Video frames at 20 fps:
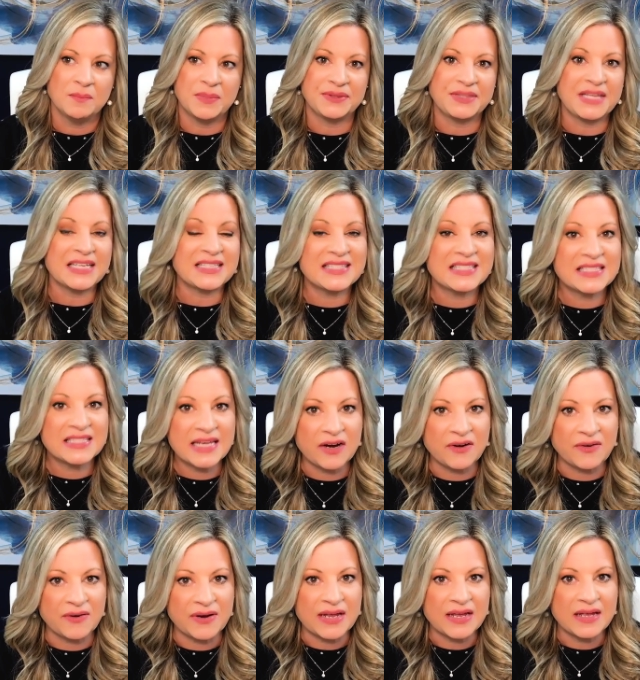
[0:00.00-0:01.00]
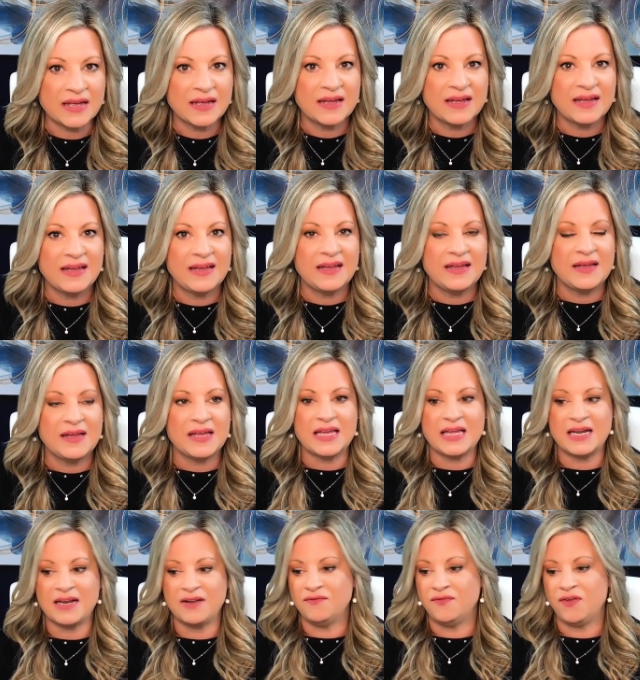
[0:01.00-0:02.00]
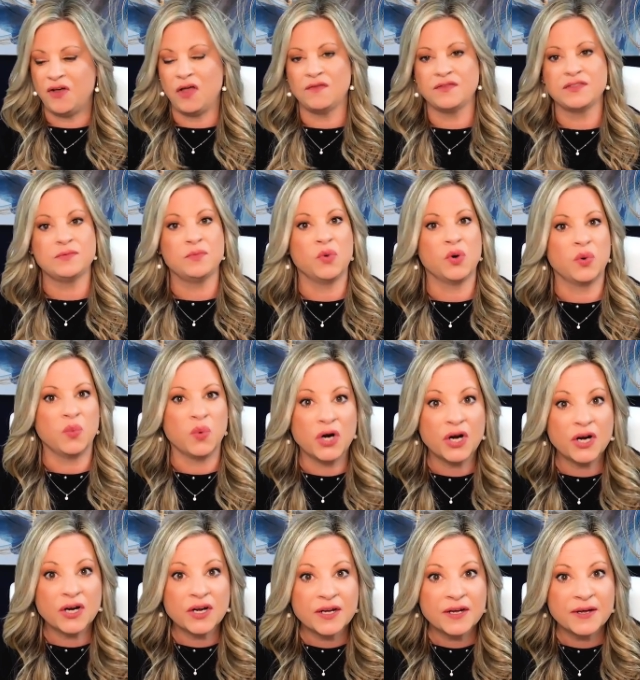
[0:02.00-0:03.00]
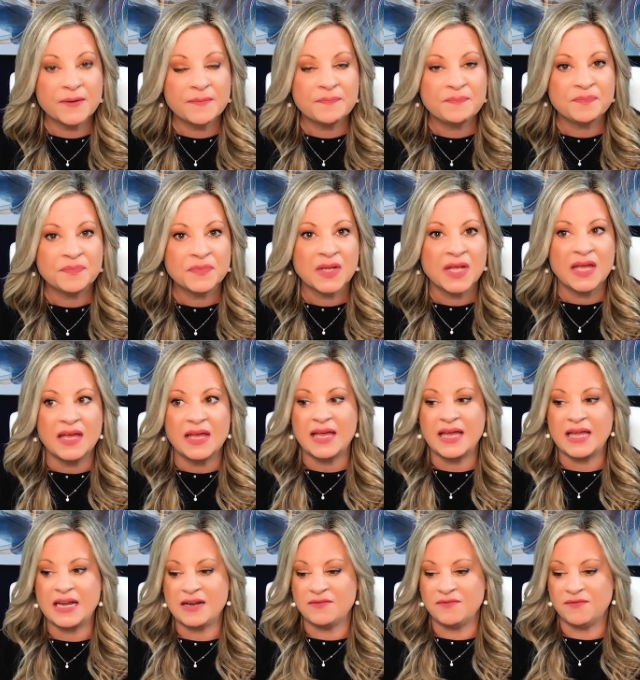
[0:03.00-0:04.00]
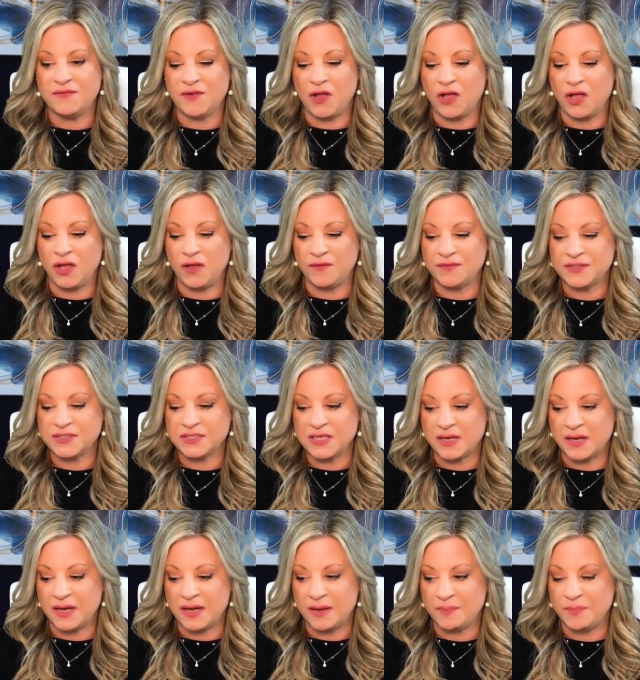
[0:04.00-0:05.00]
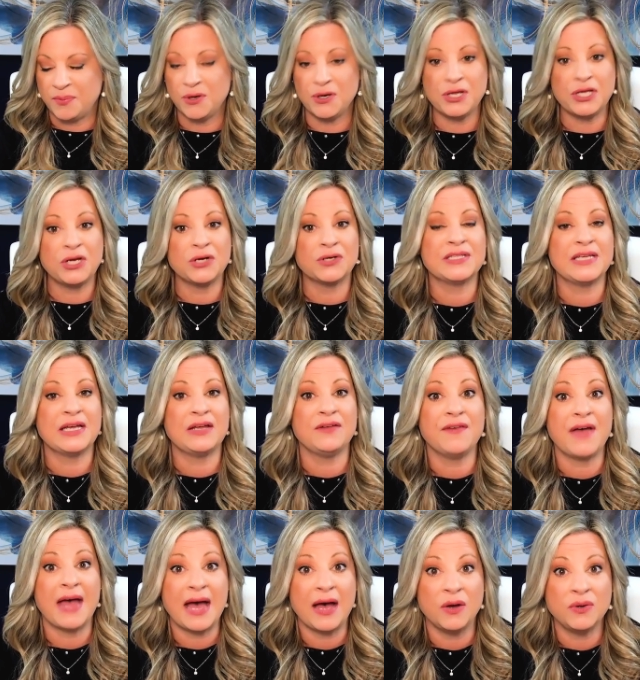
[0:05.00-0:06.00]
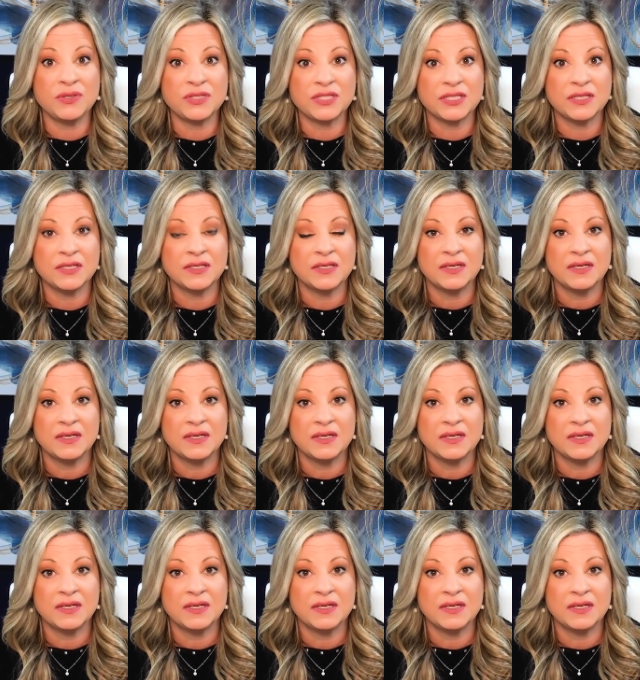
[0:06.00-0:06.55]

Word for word: But that's scary. It involves more work, it involves uh, putting yourself out